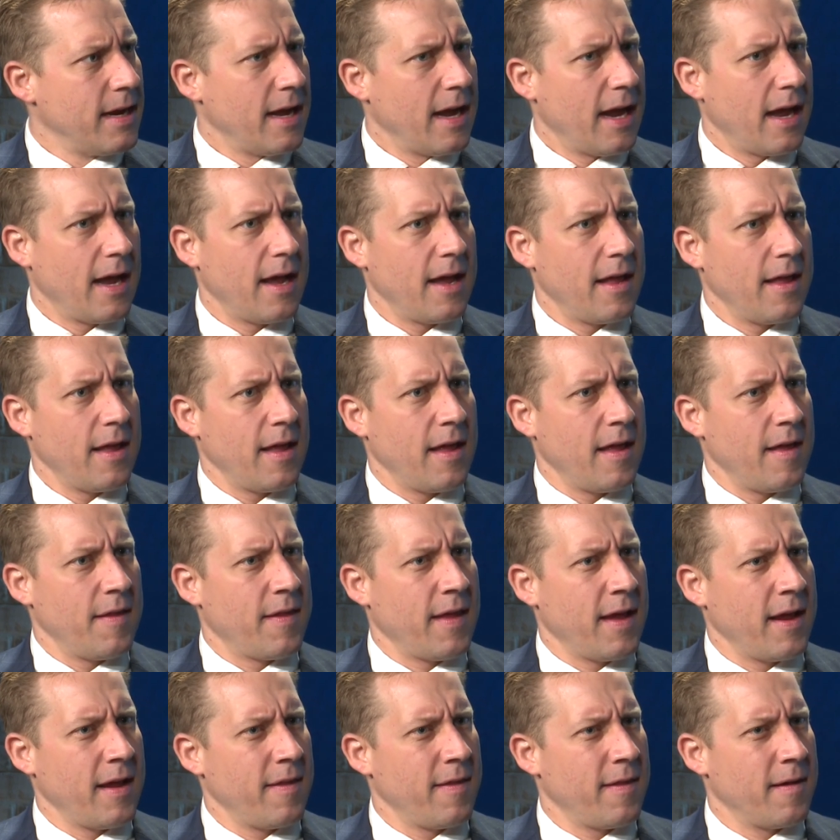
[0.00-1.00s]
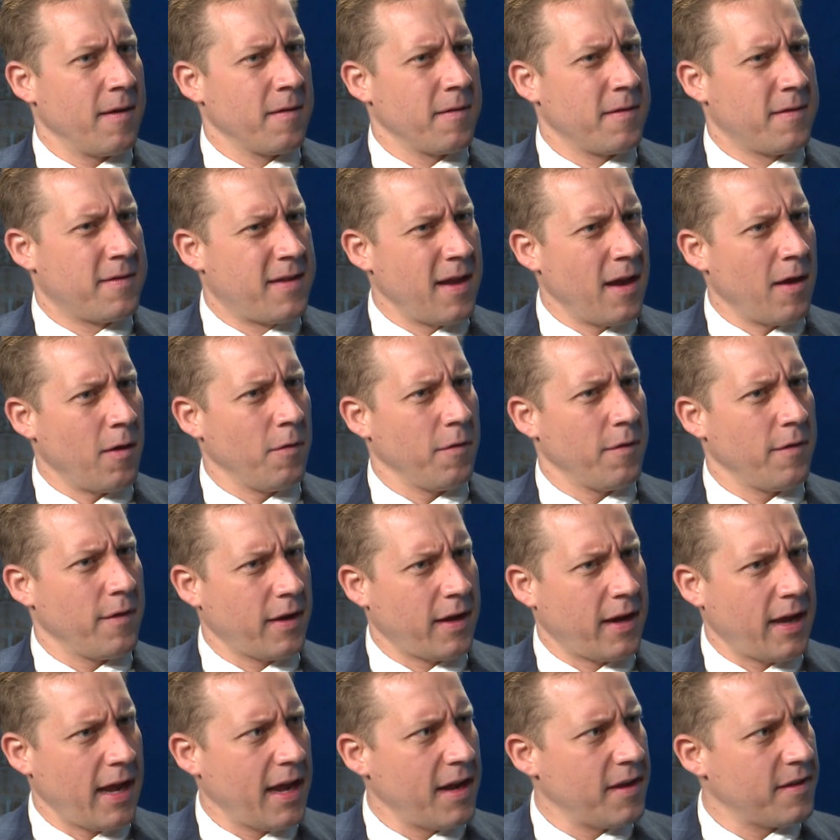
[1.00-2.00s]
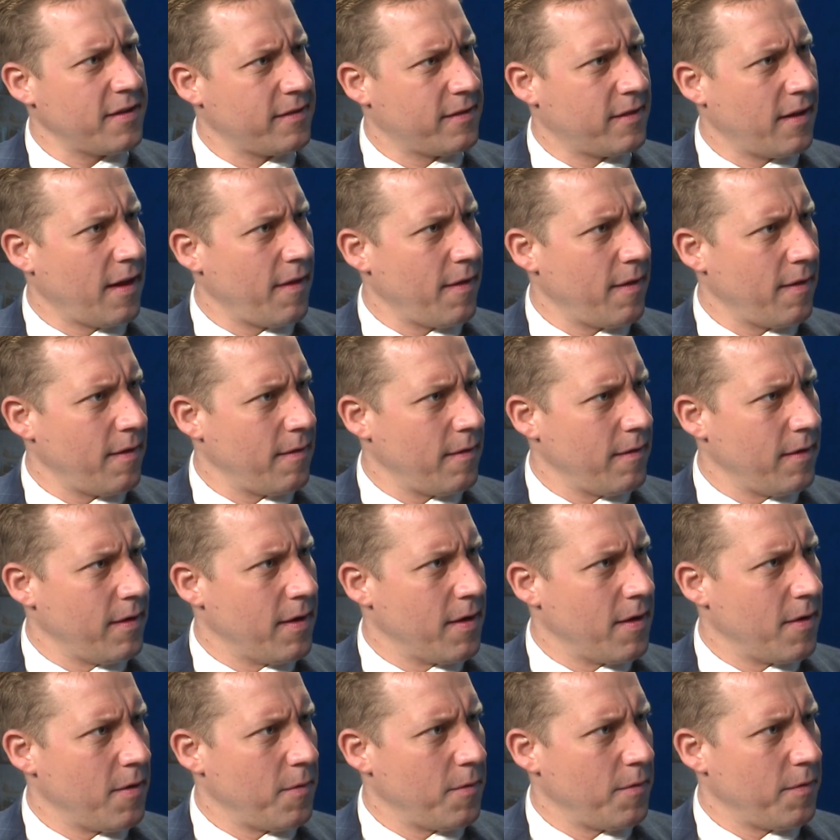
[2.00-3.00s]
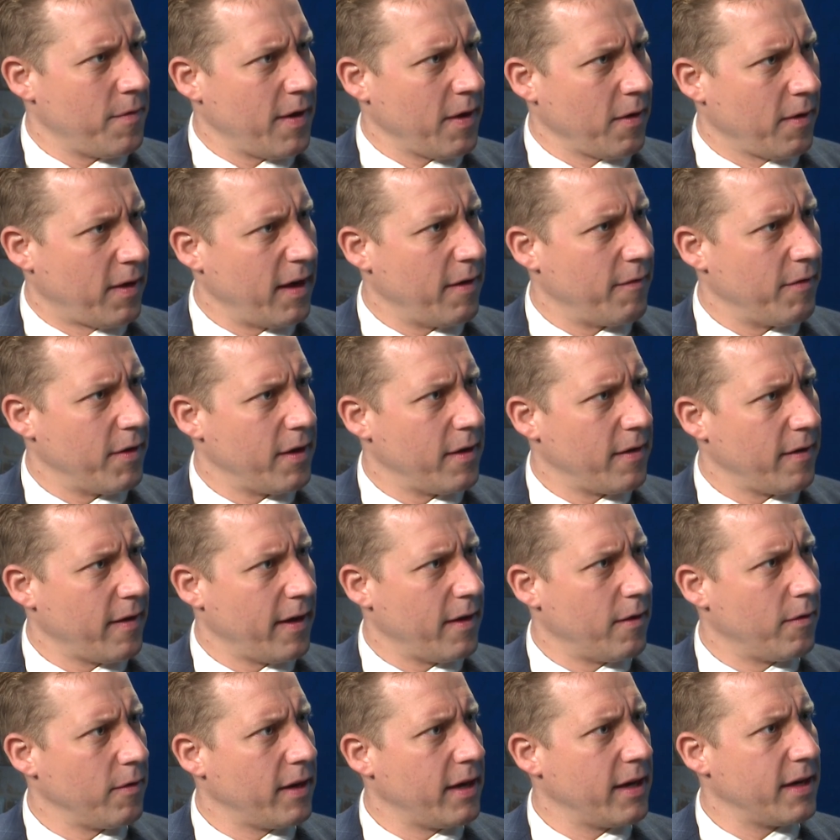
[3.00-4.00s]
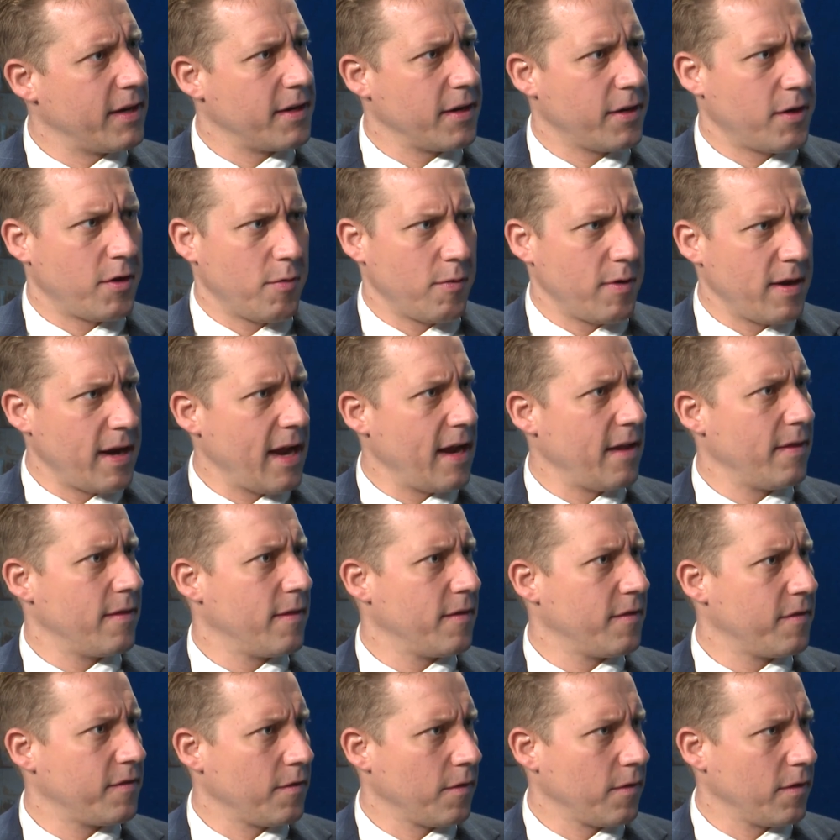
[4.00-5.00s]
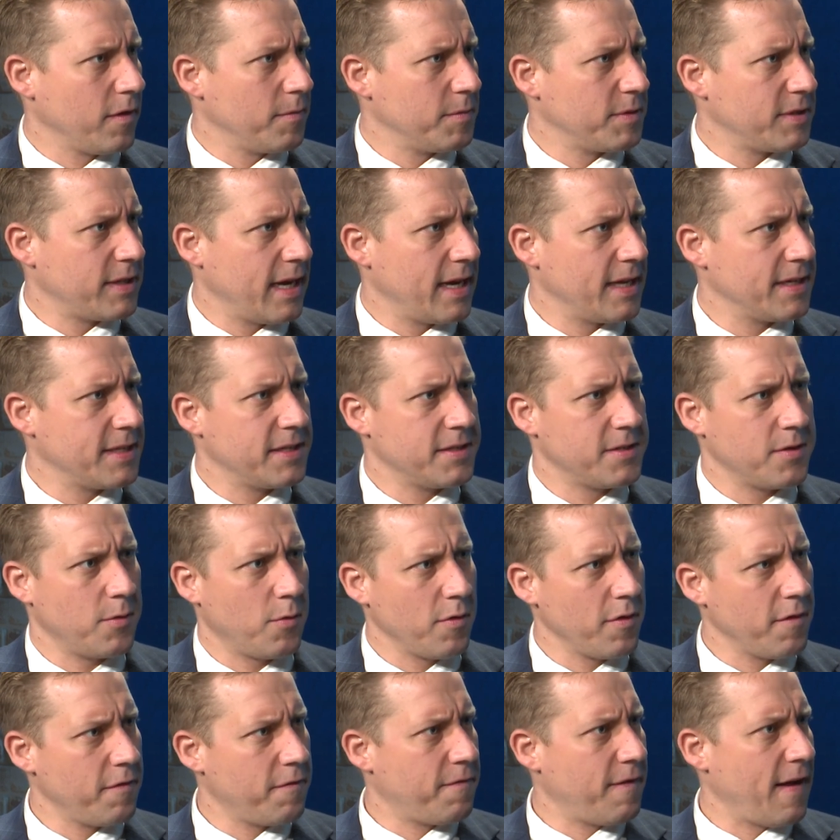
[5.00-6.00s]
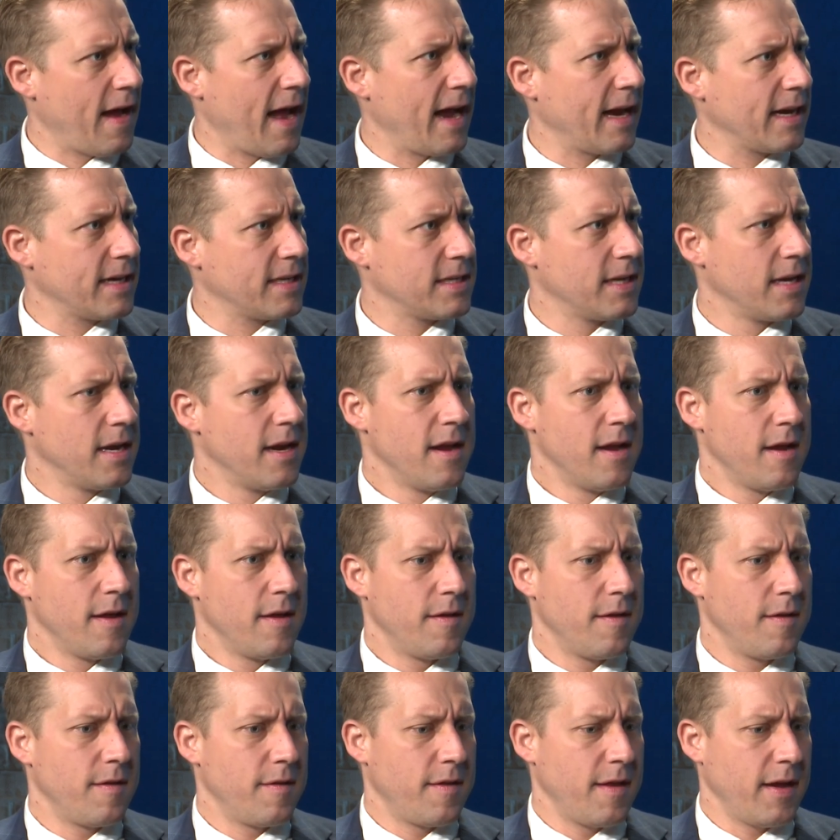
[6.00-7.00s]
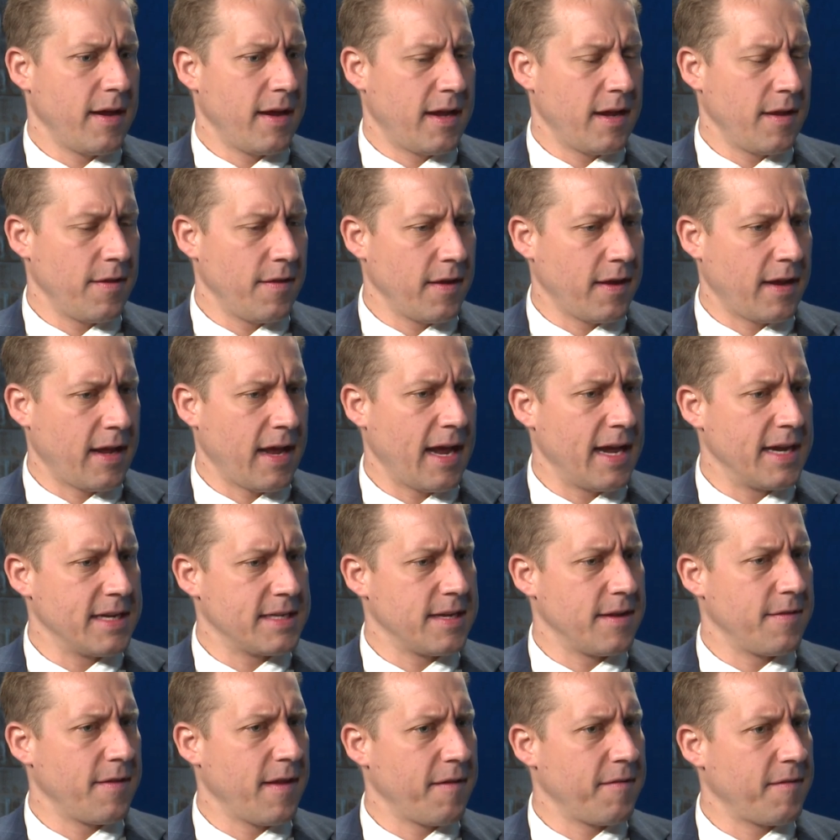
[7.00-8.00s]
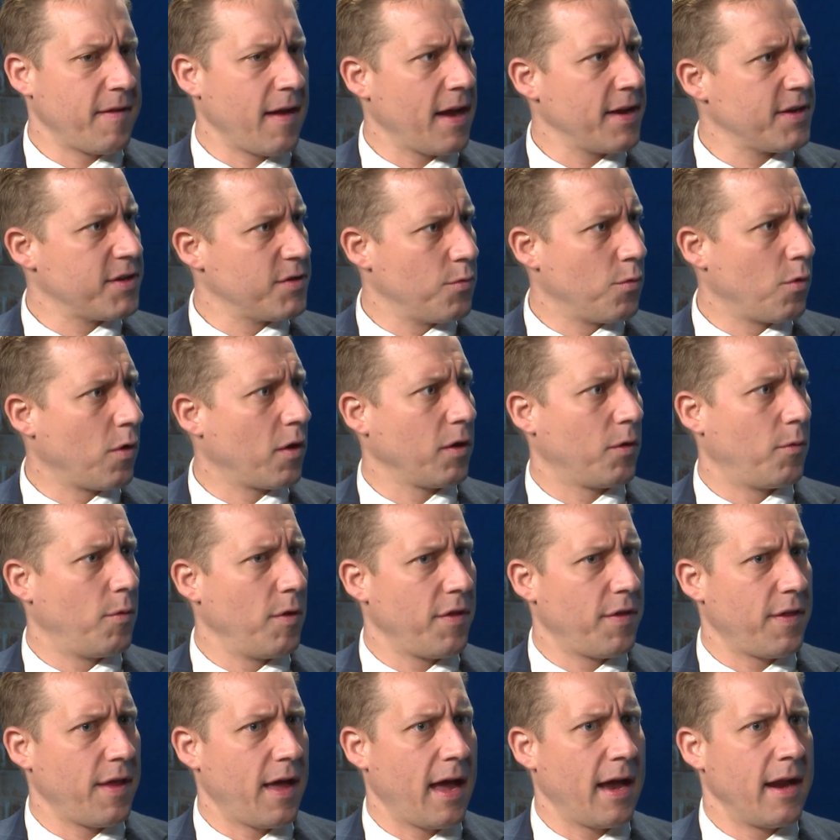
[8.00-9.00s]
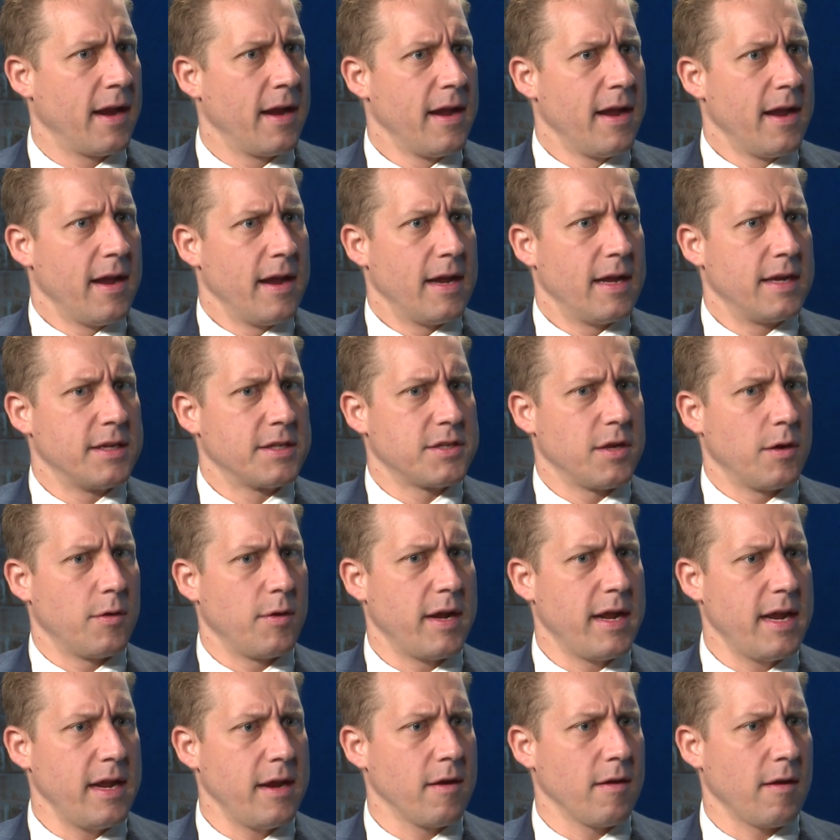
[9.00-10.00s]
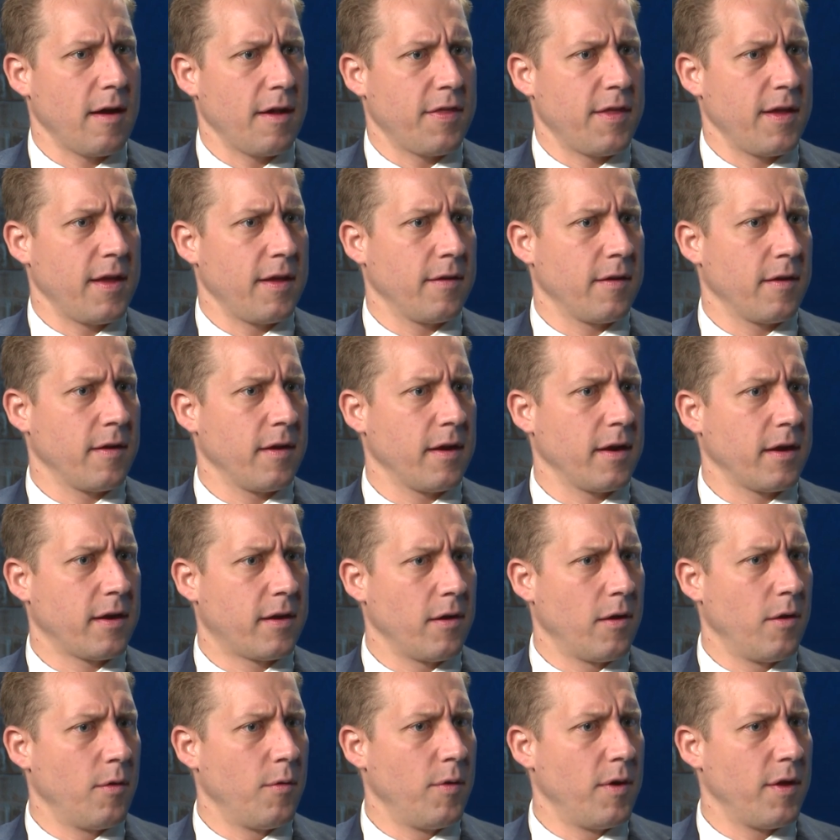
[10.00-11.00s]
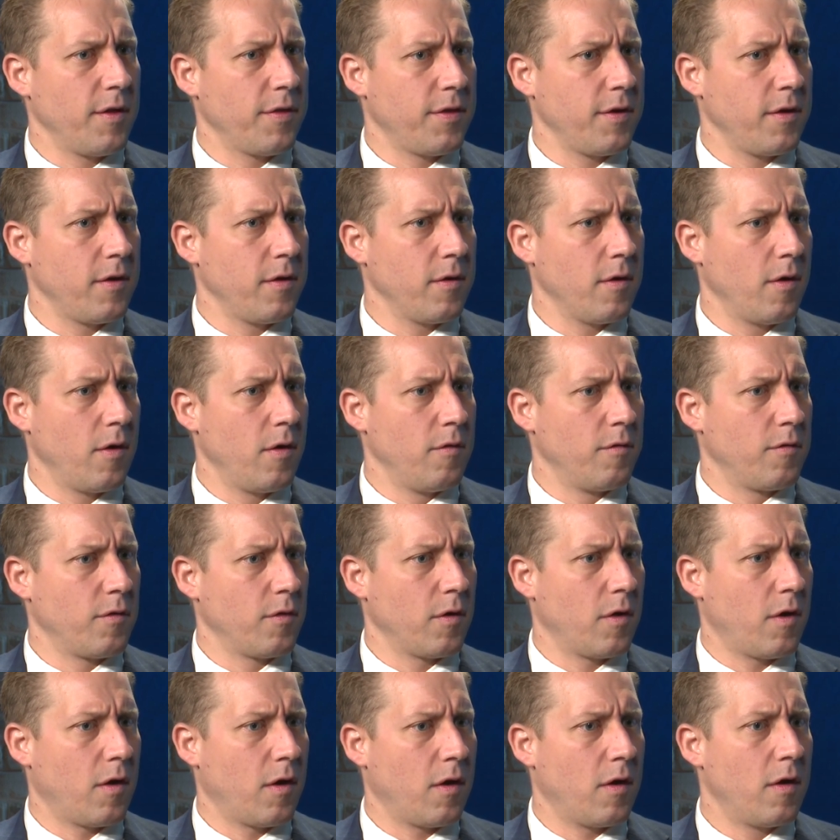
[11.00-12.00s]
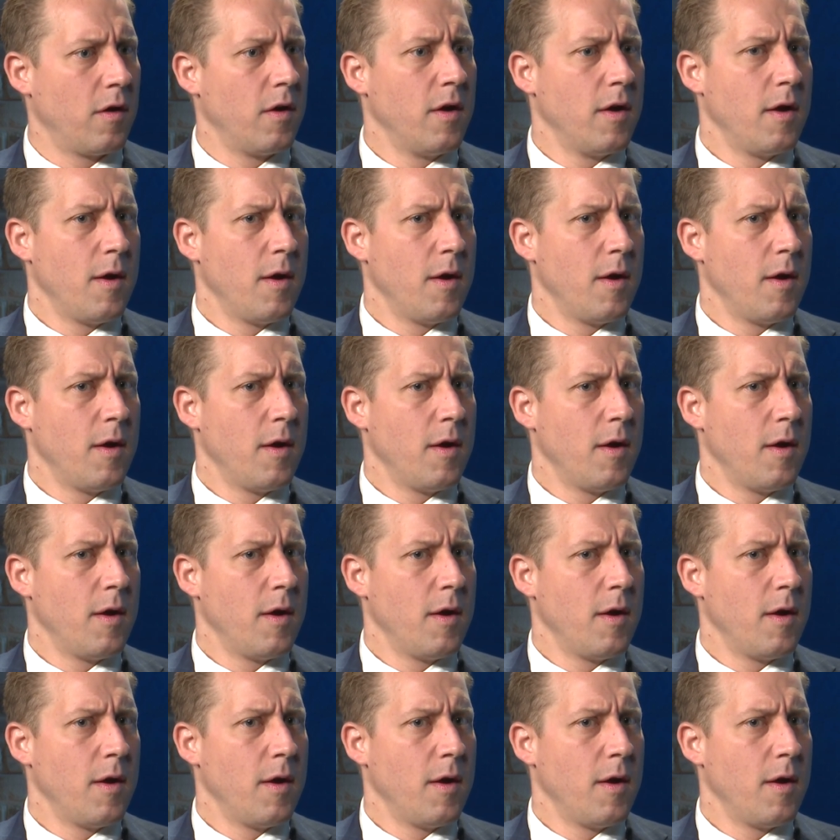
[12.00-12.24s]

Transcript: Uh, they they're dealt the case that you know they're given. They don't mm -hmm. get mm-hmm. to create the circumstances or the facts. Uh, they get the case and they've got to work with that. And so here, I think they're going to go with the overall.